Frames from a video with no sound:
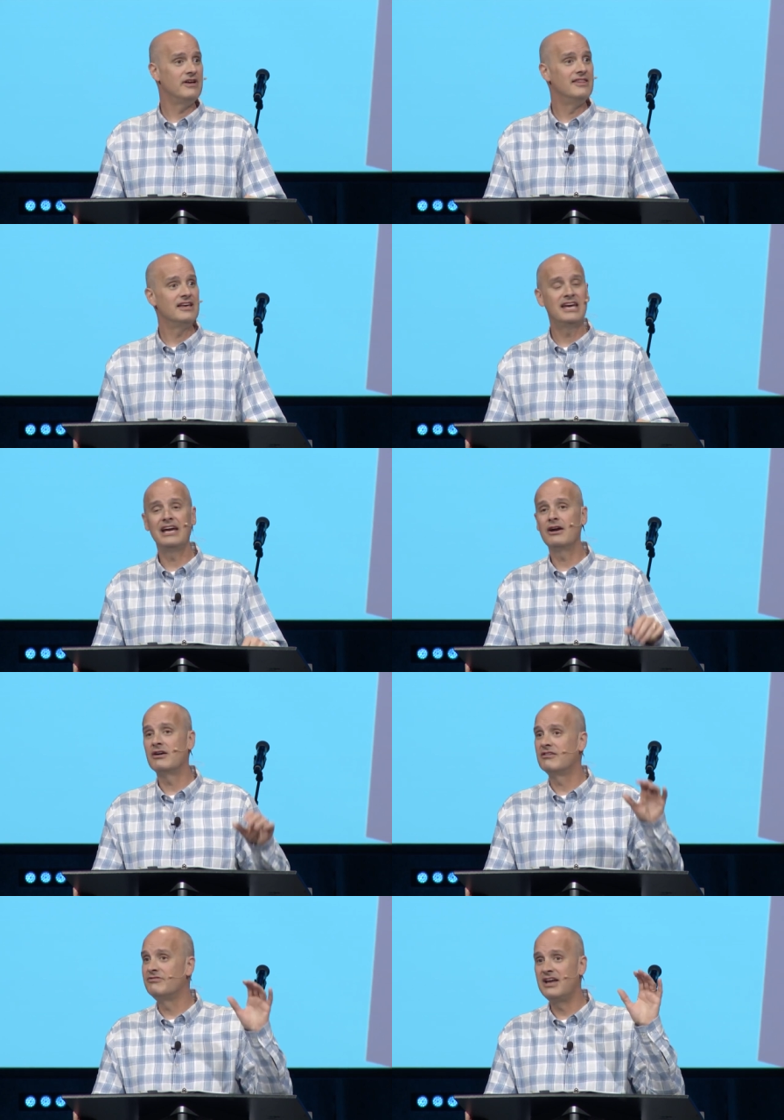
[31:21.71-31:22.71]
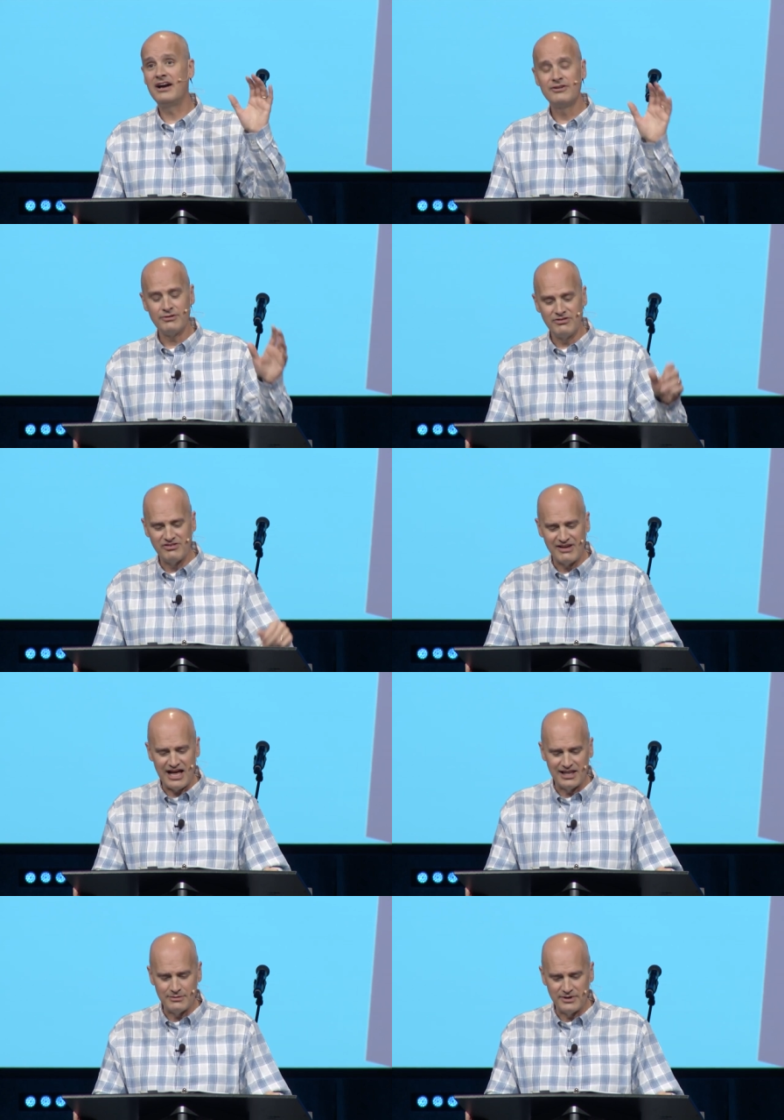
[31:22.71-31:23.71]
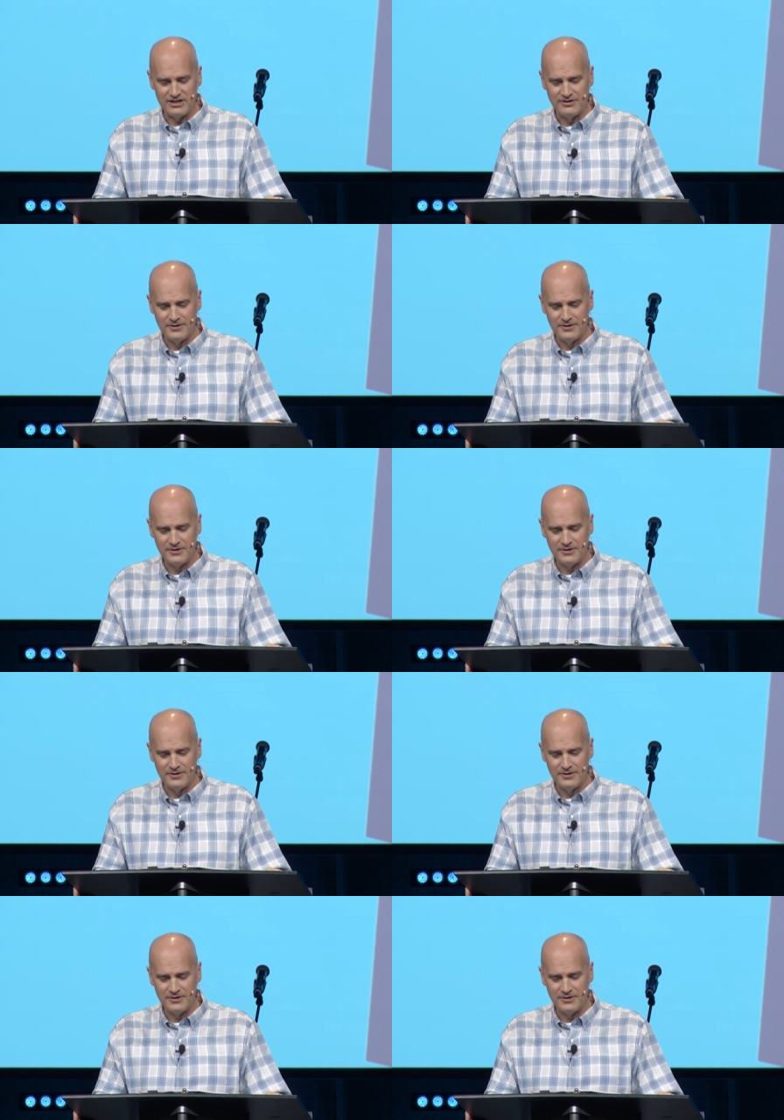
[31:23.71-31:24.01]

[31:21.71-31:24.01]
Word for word: in the care of Doctor Solomon,